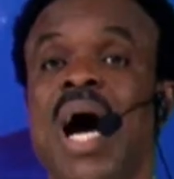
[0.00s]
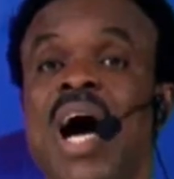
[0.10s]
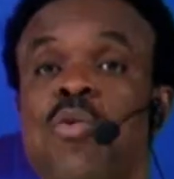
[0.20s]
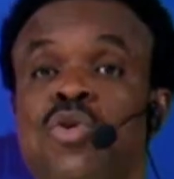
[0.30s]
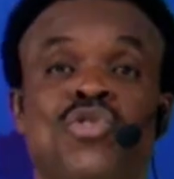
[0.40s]

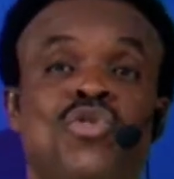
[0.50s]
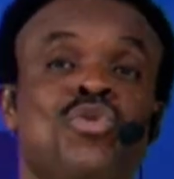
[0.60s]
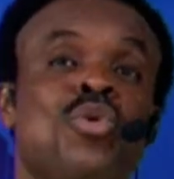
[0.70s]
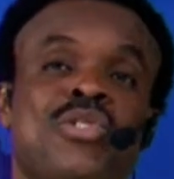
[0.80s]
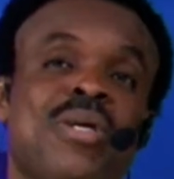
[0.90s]
I want you to
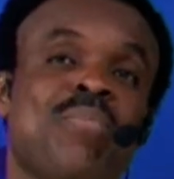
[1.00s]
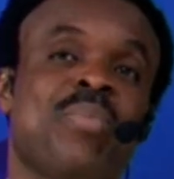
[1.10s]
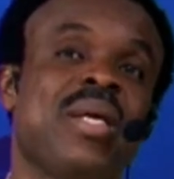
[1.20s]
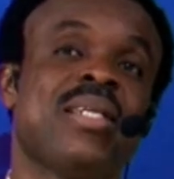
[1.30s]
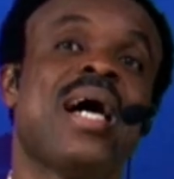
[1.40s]
know
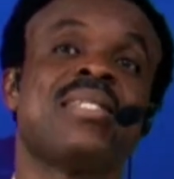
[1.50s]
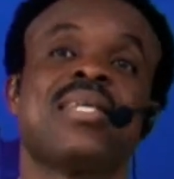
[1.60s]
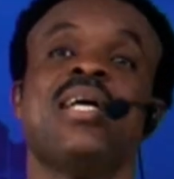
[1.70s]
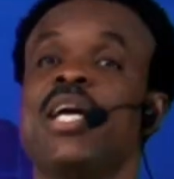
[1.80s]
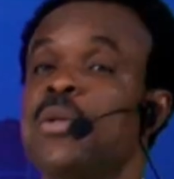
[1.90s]
something that
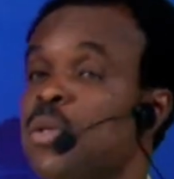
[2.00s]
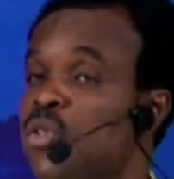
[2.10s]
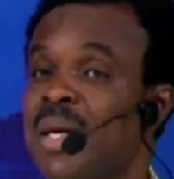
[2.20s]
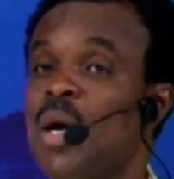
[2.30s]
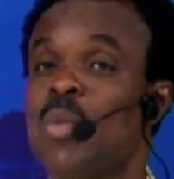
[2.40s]
it
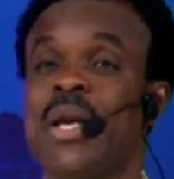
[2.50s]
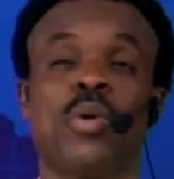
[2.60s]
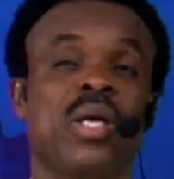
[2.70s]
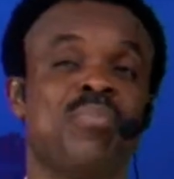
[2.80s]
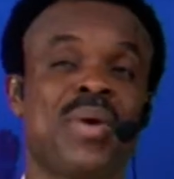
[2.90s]
doesn't matter whether
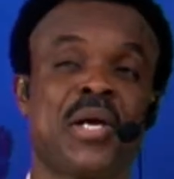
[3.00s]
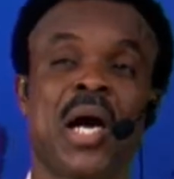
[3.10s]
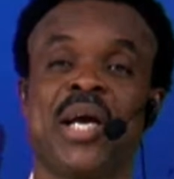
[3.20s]
you're a banker,